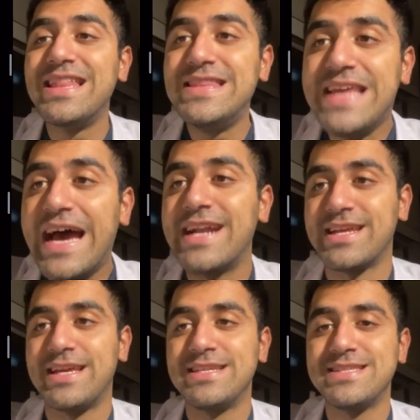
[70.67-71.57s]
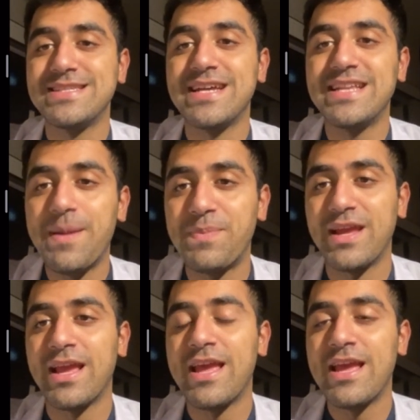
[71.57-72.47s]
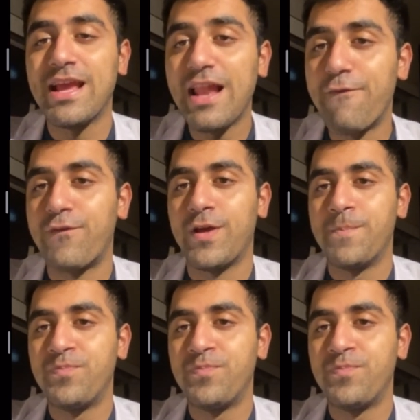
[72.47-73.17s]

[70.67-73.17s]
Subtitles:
that is the synaptic cleft.